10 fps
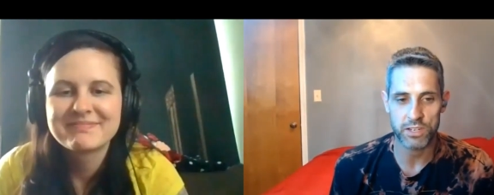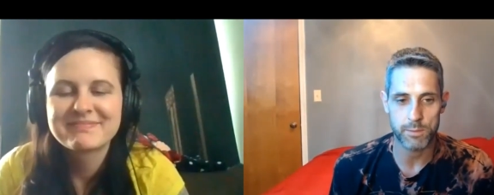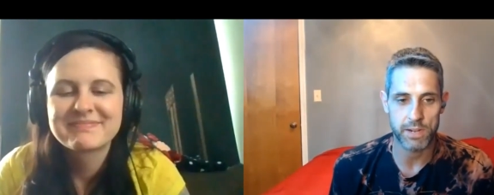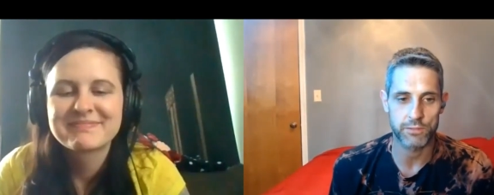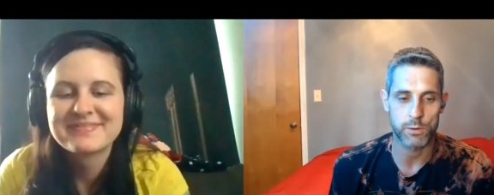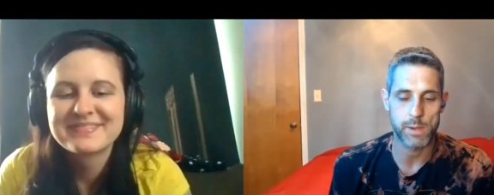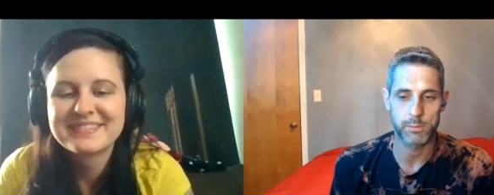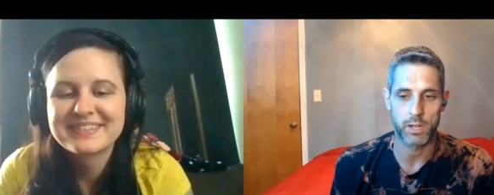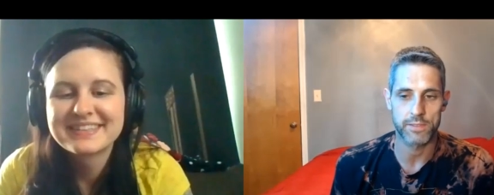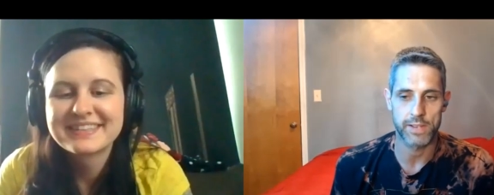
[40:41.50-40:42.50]
Speaker 1: will come on for My
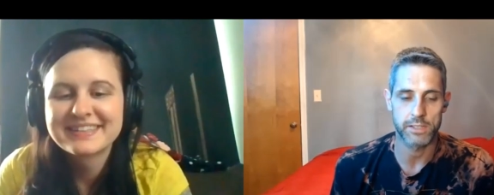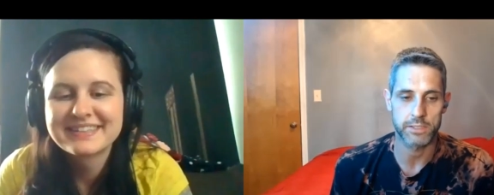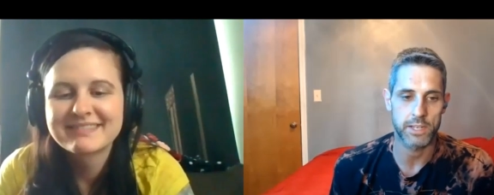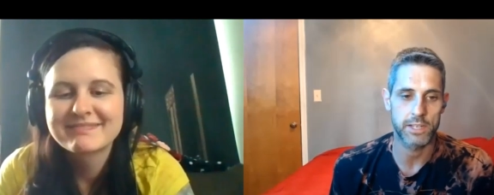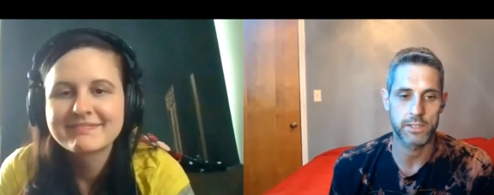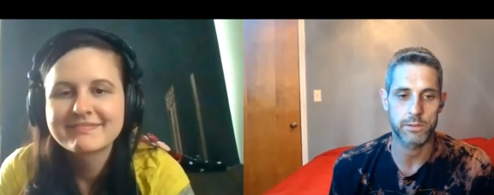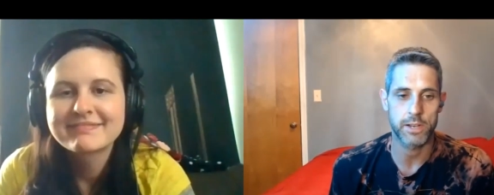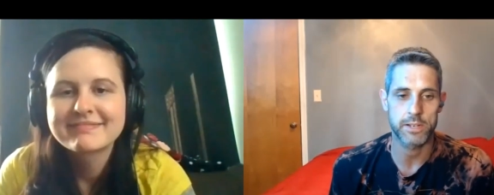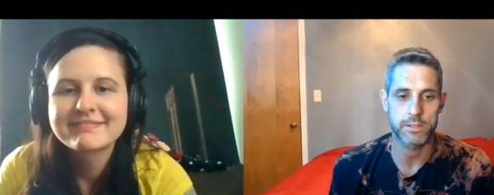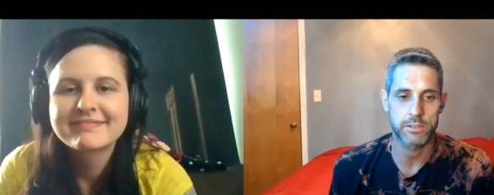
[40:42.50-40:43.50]
Bloody Valentine,
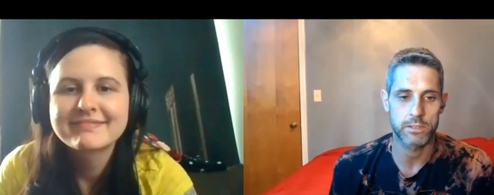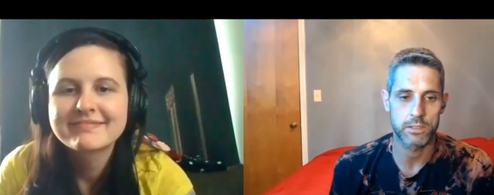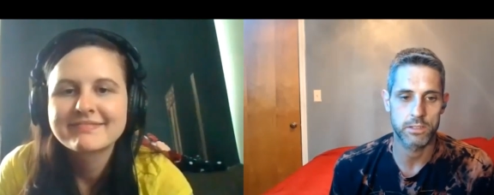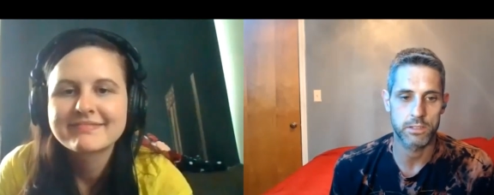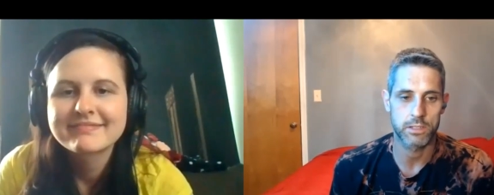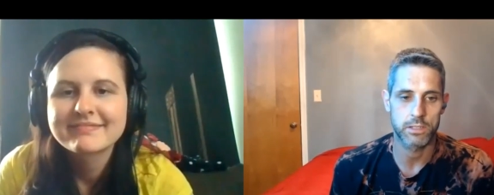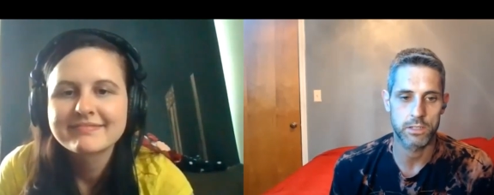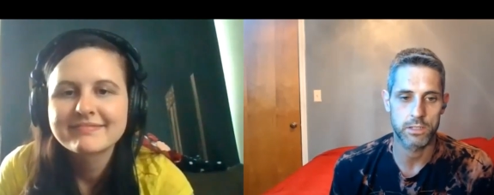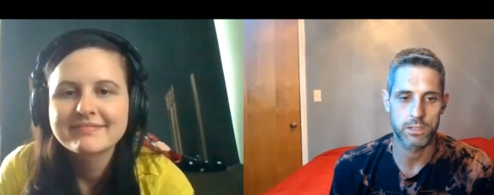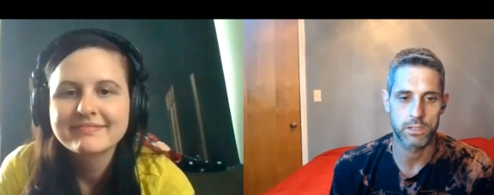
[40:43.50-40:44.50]
right?
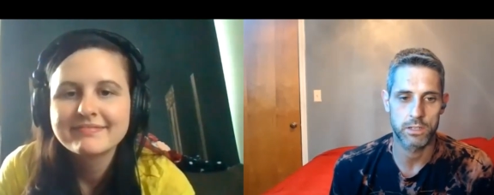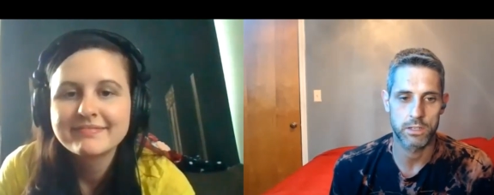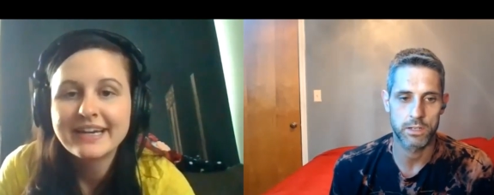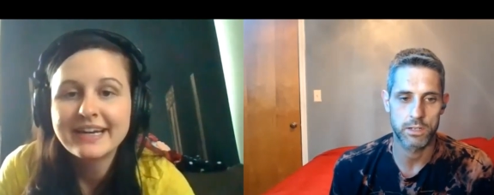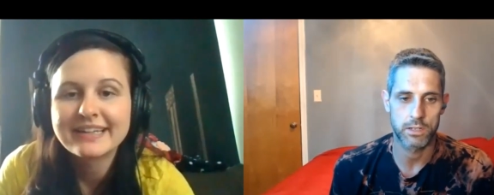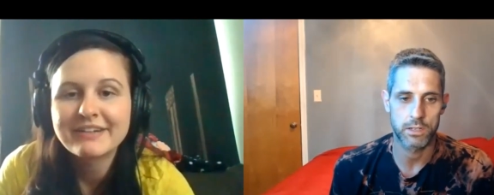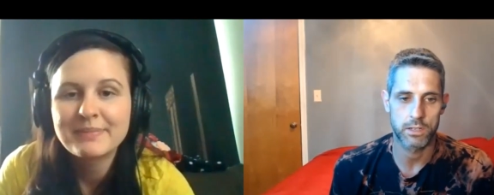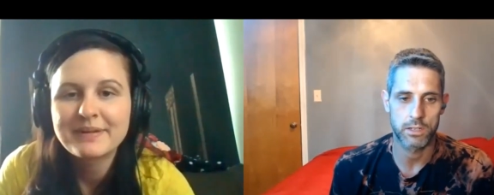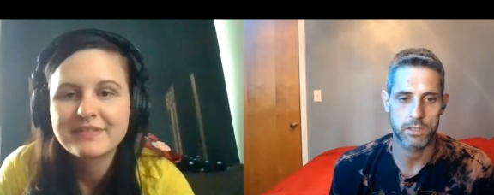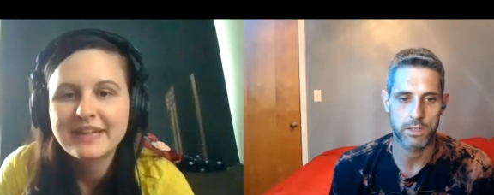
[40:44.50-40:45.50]
Speaker 2: Yeah, that would
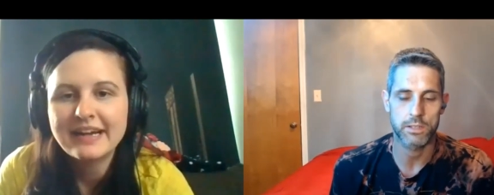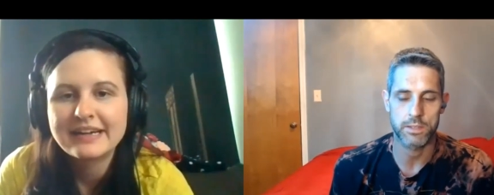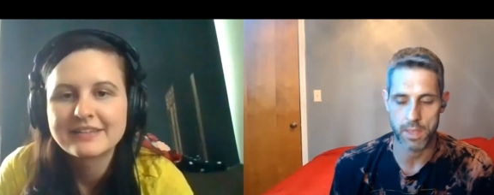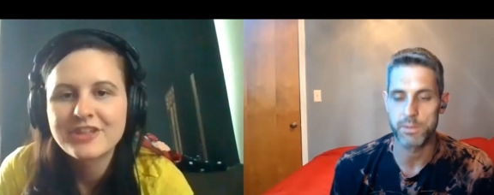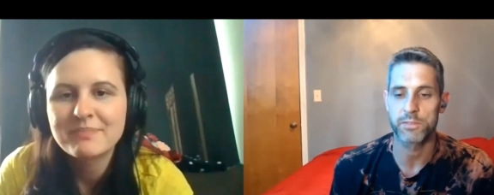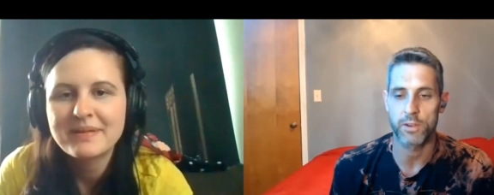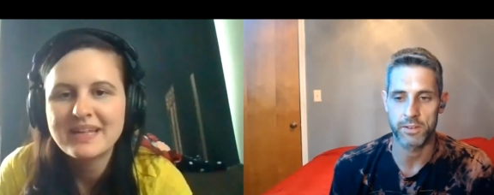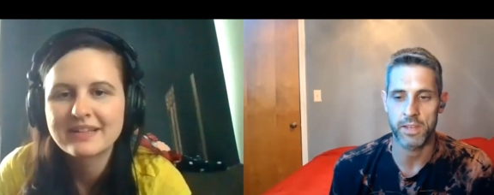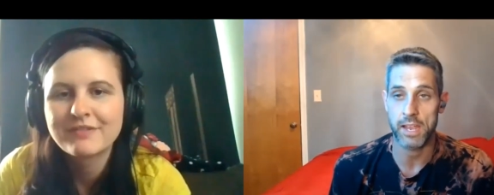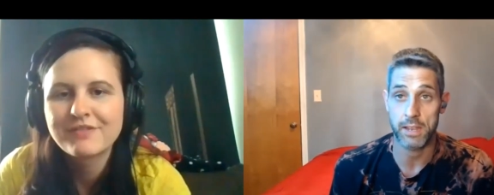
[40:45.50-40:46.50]
be yeah. yeah JP be
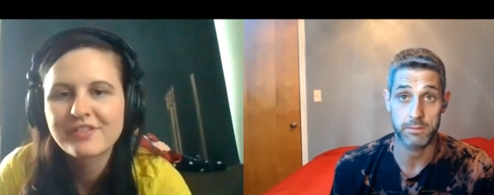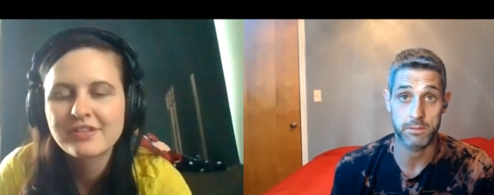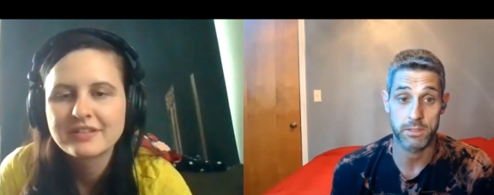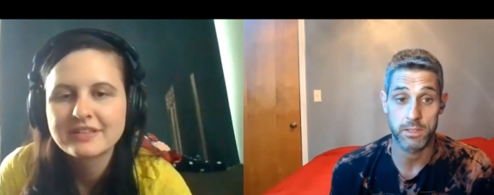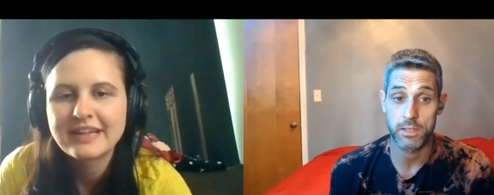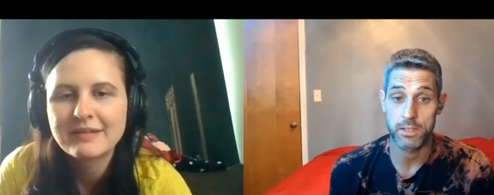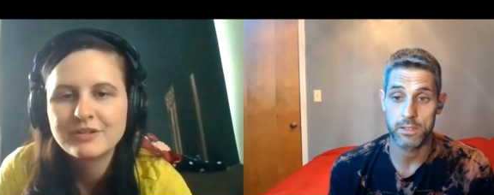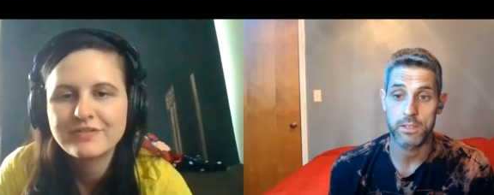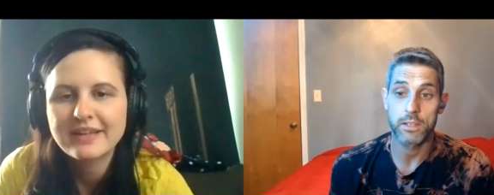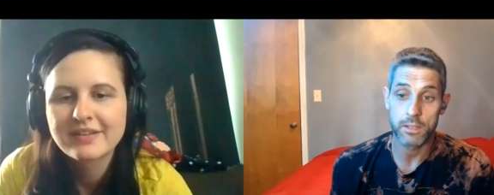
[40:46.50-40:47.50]
loves I, that
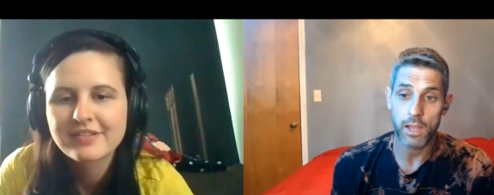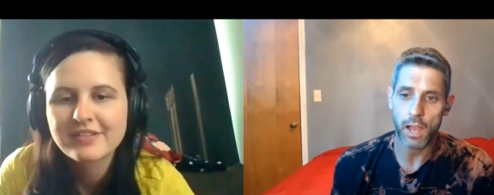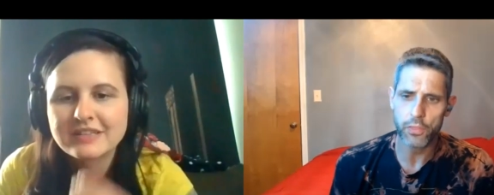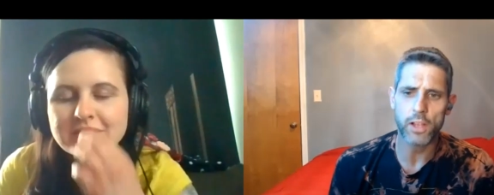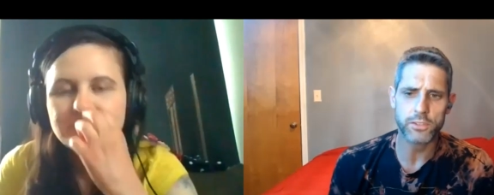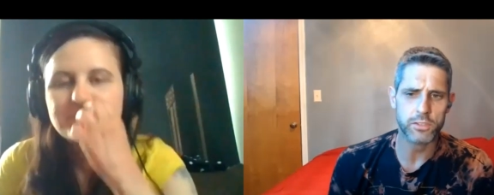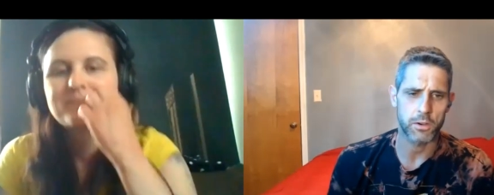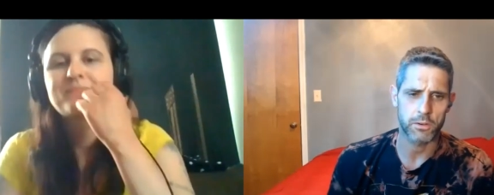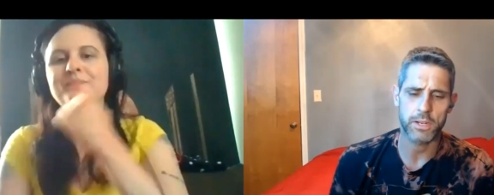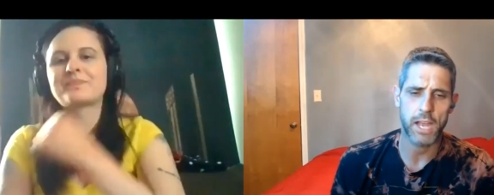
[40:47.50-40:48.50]
movie, so I thought
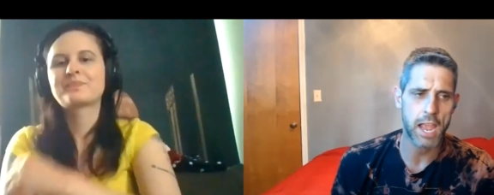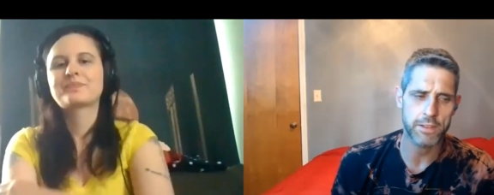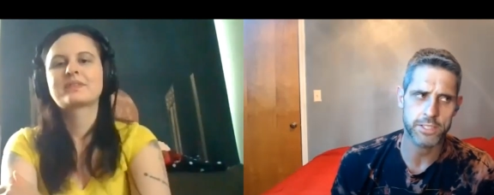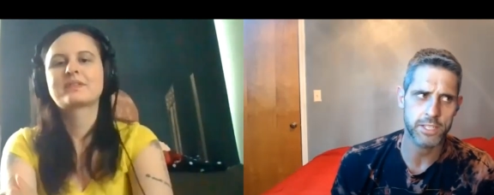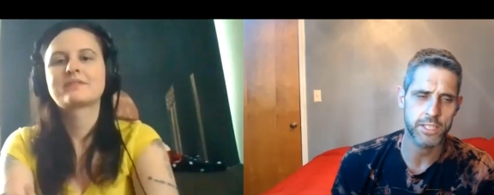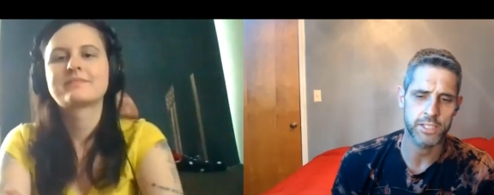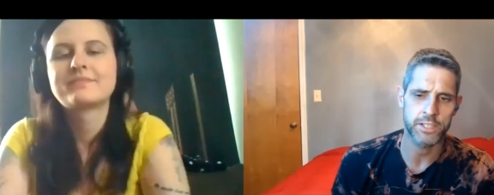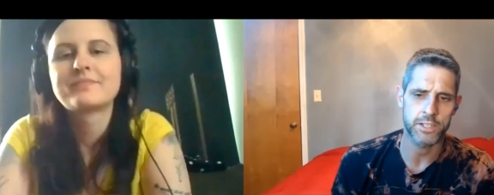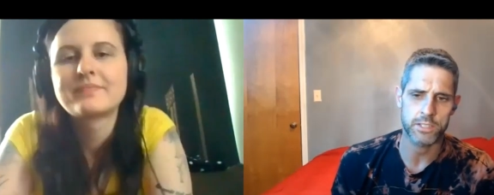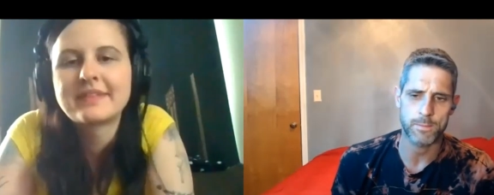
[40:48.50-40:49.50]
Speaker 1: so, and I hadn't seen it in
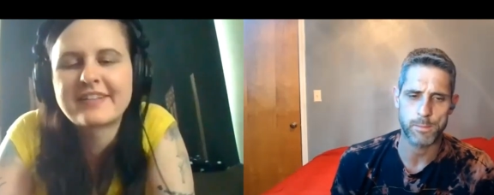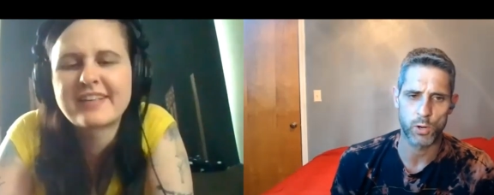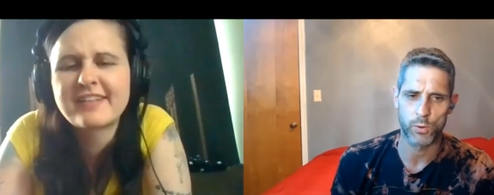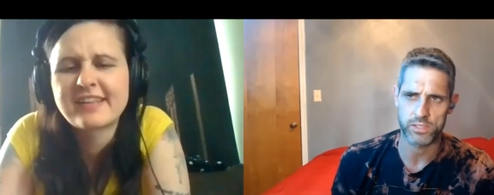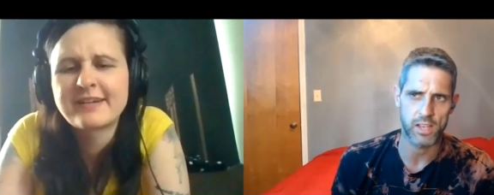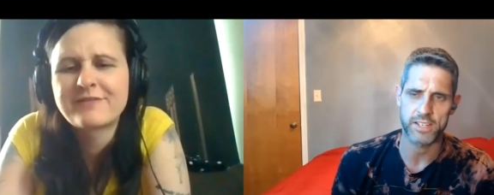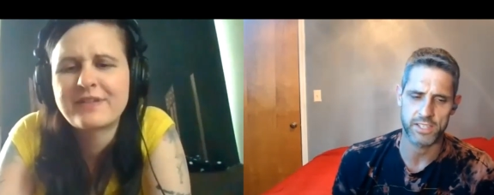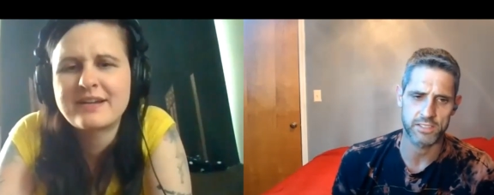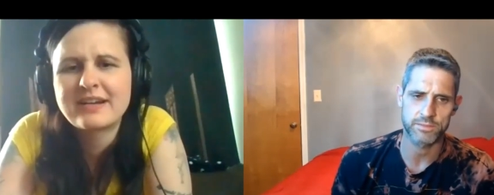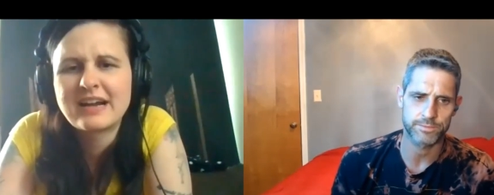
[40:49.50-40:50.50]
years. That's his like
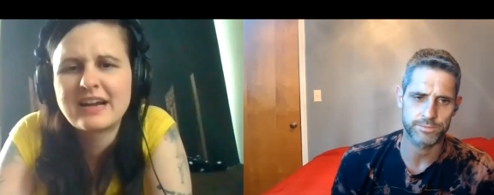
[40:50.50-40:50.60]
favorite.